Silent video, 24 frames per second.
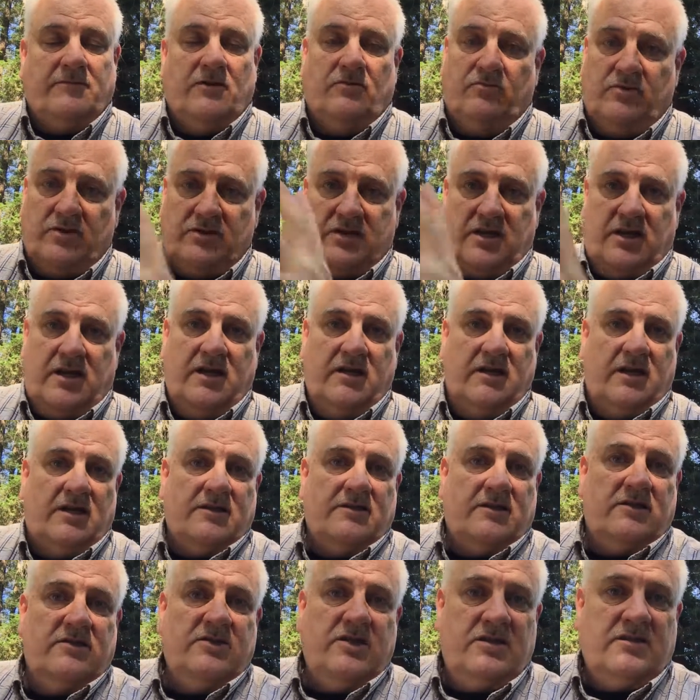once again, I
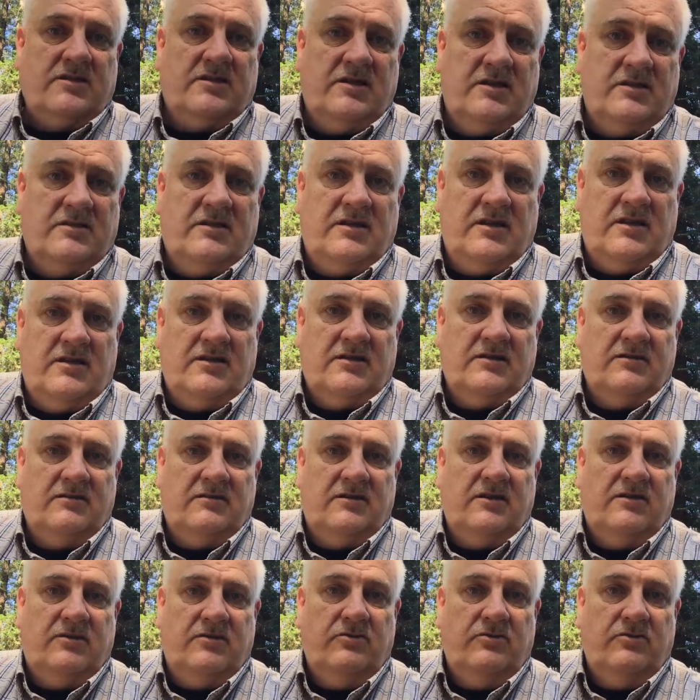suggest that